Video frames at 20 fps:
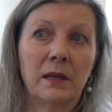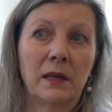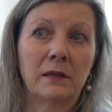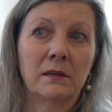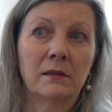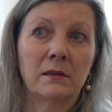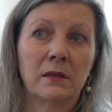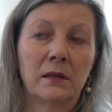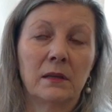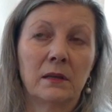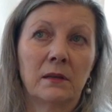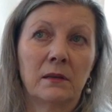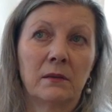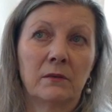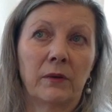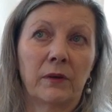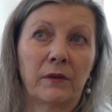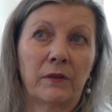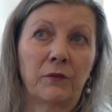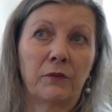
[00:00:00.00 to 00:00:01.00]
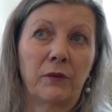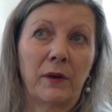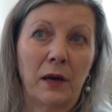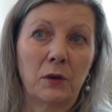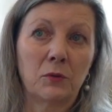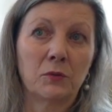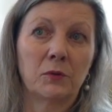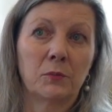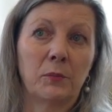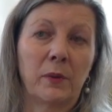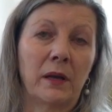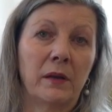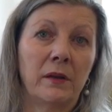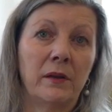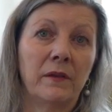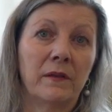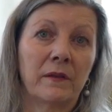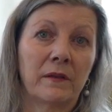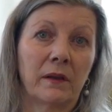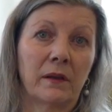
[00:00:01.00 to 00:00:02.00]
then was found by
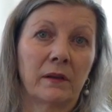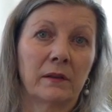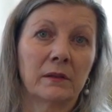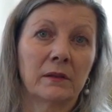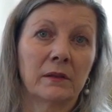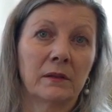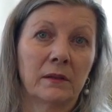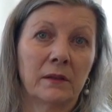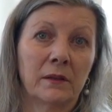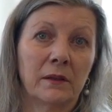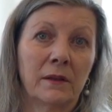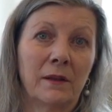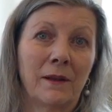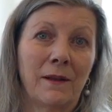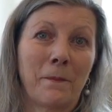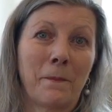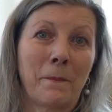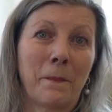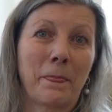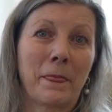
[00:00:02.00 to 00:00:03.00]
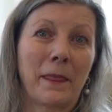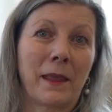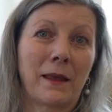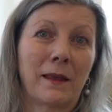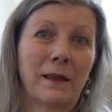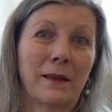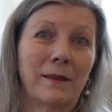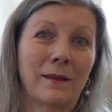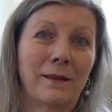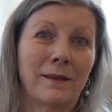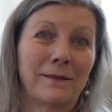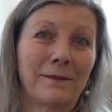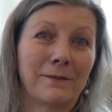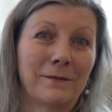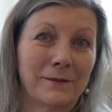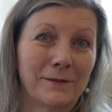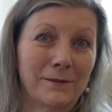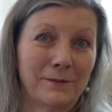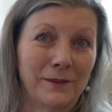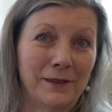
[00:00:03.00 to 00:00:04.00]
his son uh,
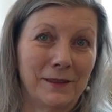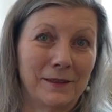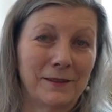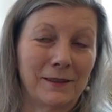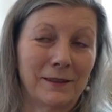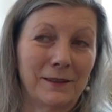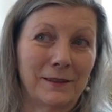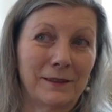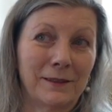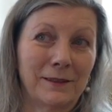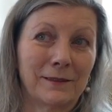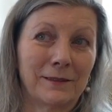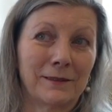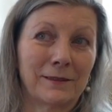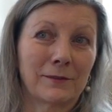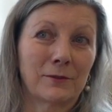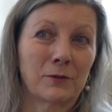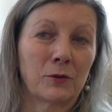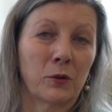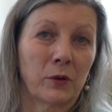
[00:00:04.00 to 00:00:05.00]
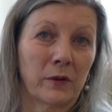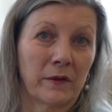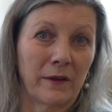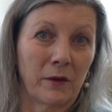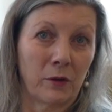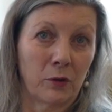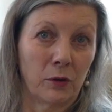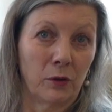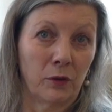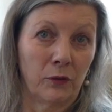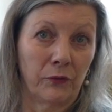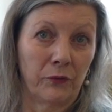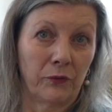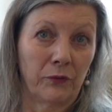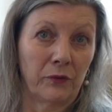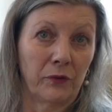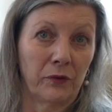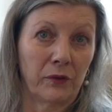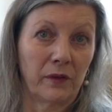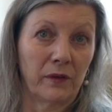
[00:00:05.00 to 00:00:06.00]
with a
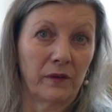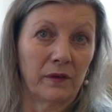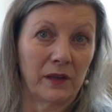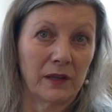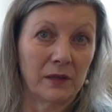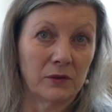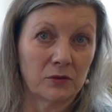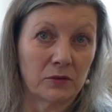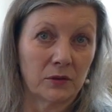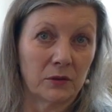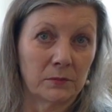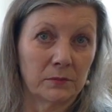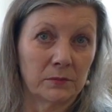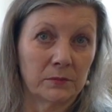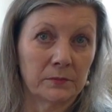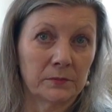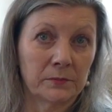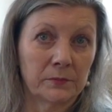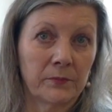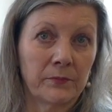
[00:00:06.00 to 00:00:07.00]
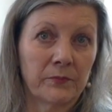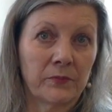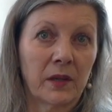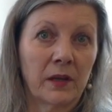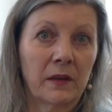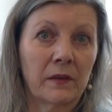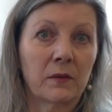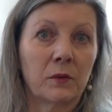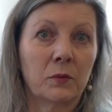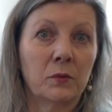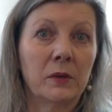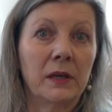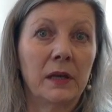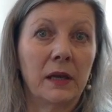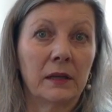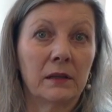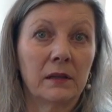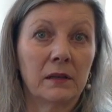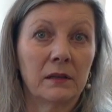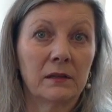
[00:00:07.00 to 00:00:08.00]
Korsakoff syndrome so he
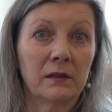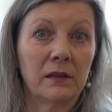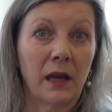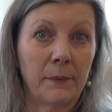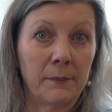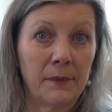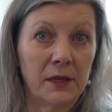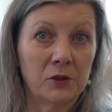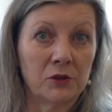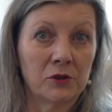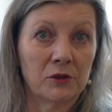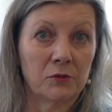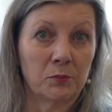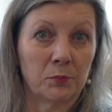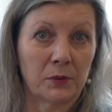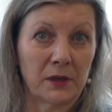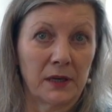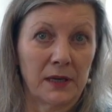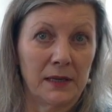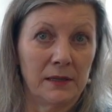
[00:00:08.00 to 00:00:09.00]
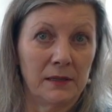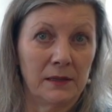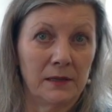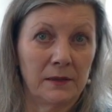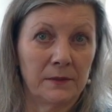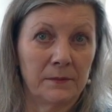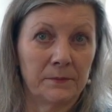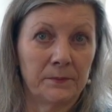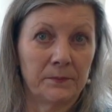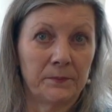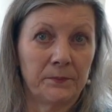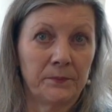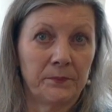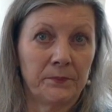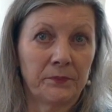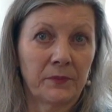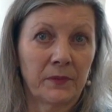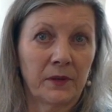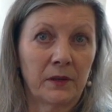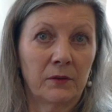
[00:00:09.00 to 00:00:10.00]
had a damaged brain
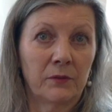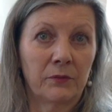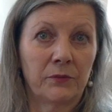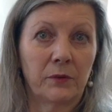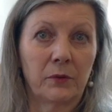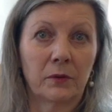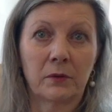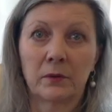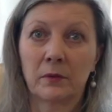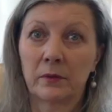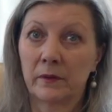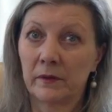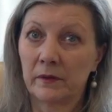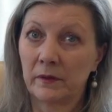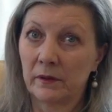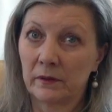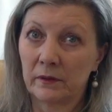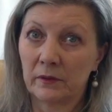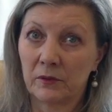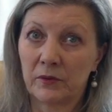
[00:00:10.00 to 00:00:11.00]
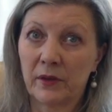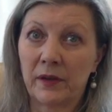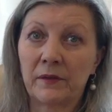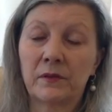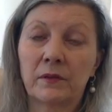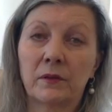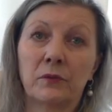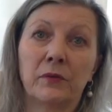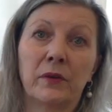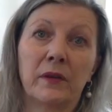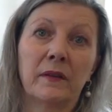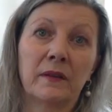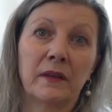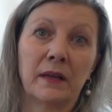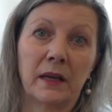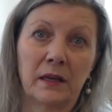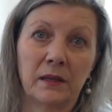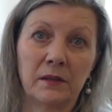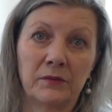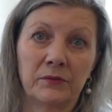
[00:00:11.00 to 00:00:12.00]
for the rest of his
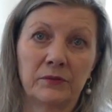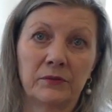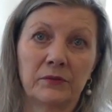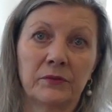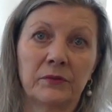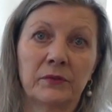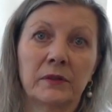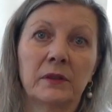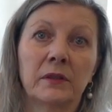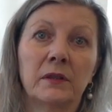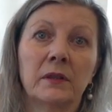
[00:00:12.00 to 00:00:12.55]
life.